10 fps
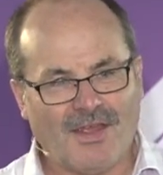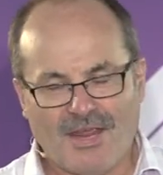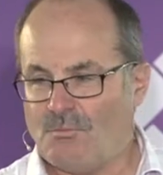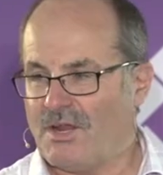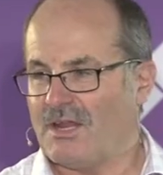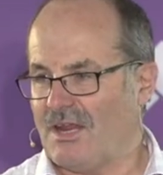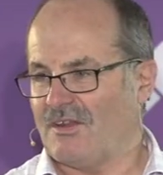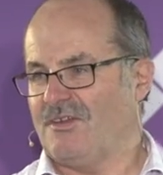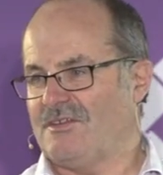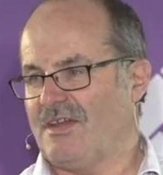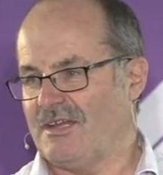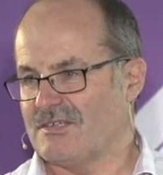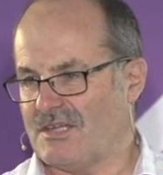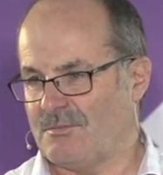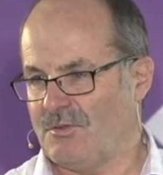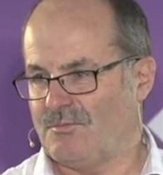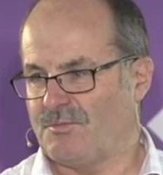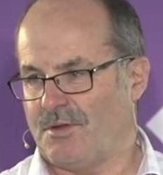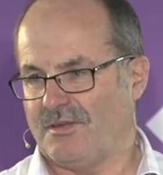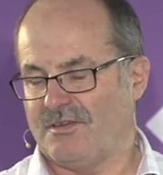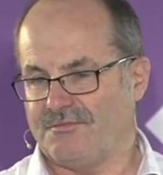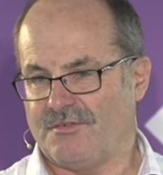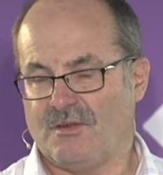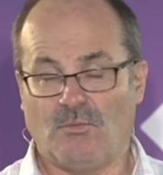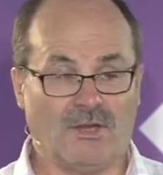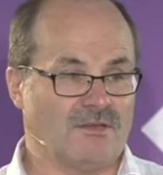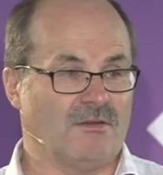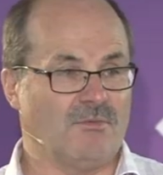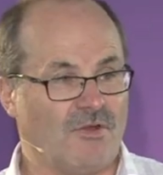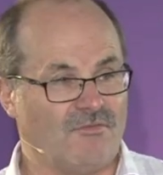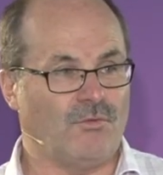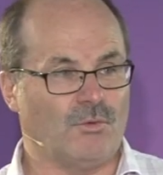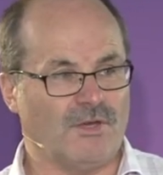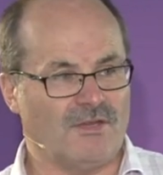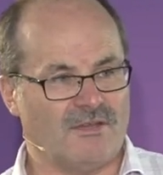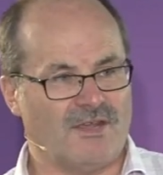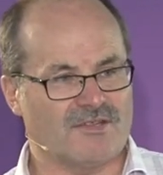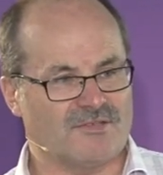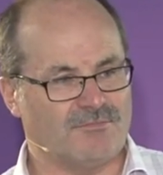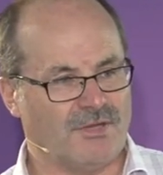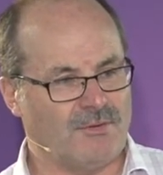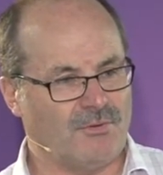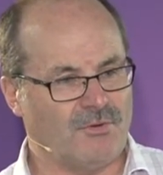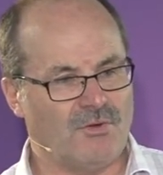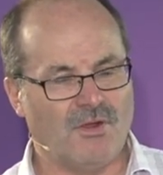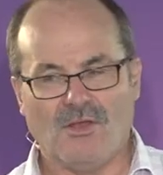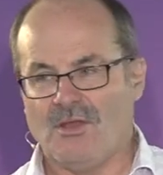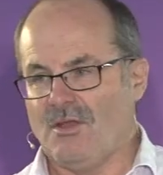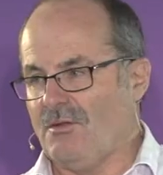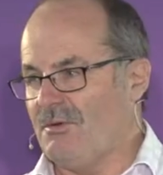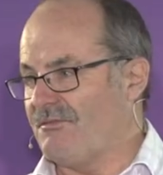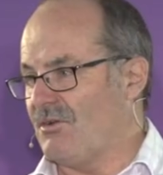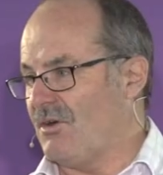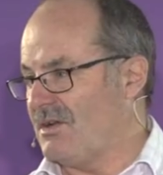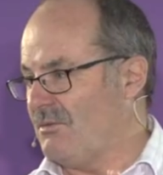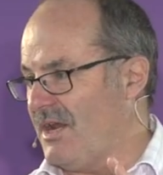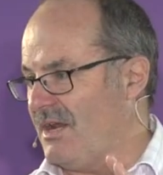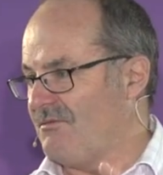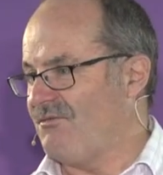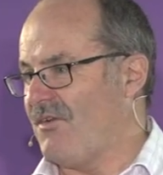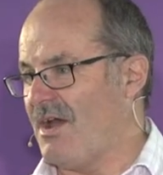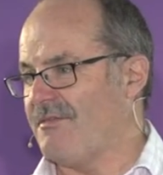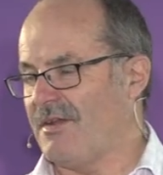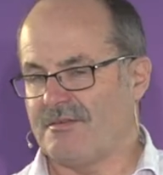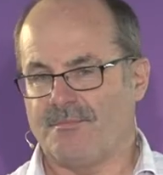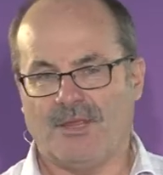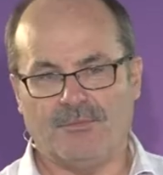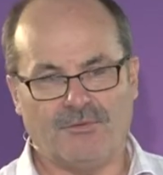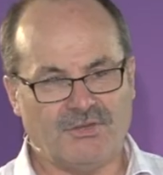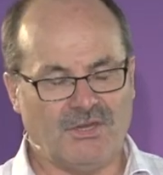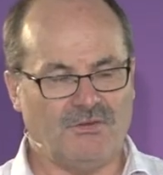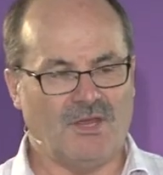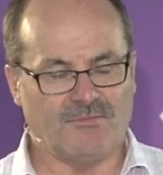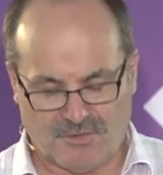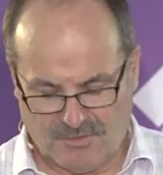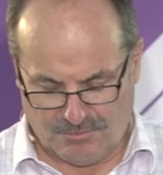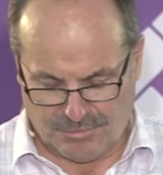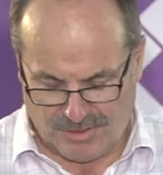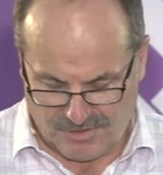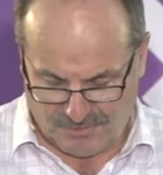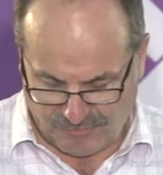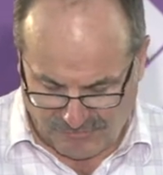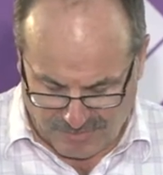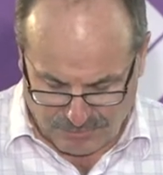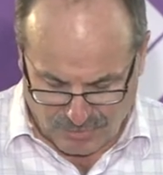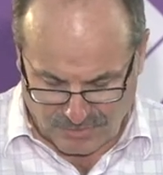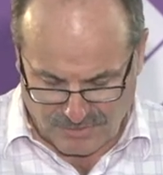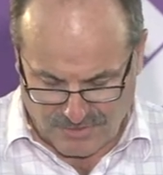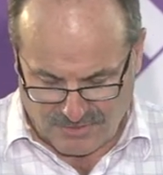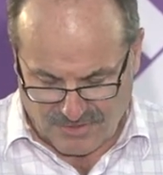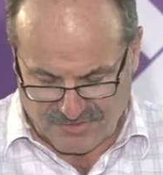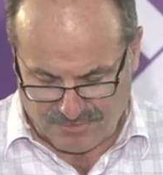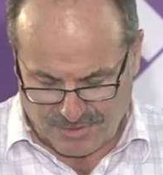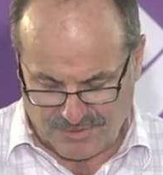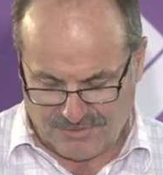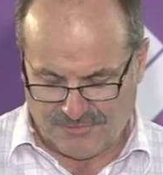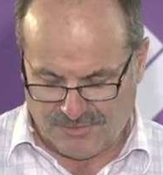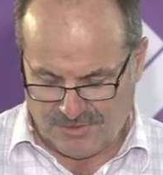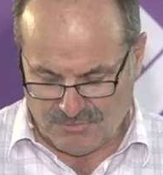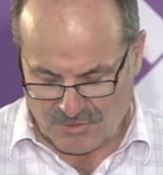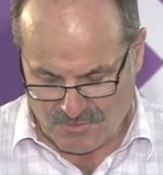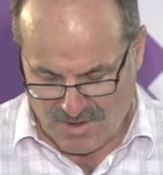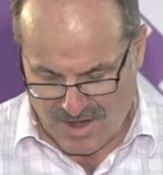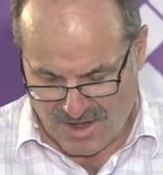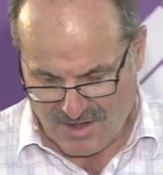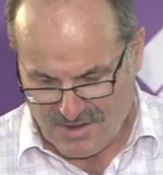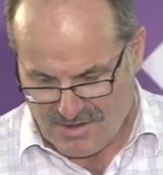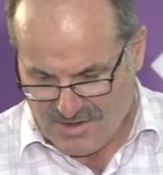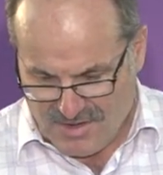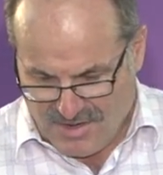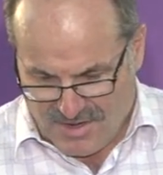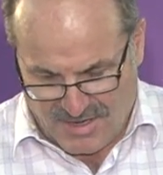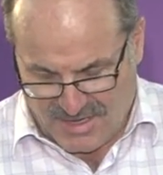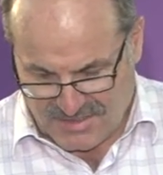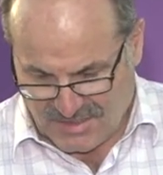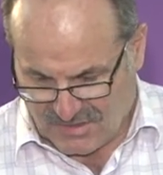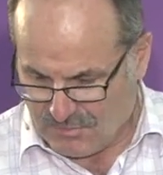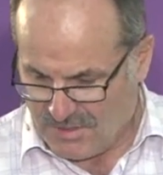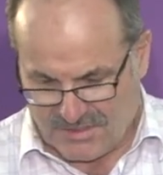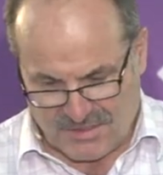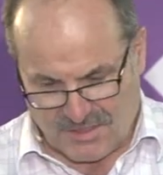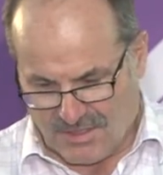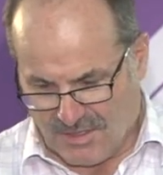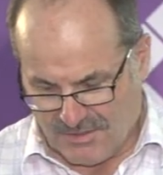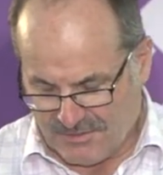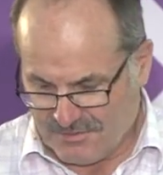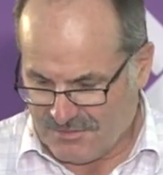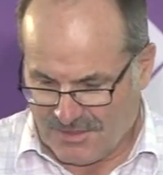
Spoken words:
and we can actually take suburbs predator free. In Wellington, we've got 14,000 people. We had 500 people turned up to predator free Brooklyn. I was at predator free Miramar 6 weeks ago.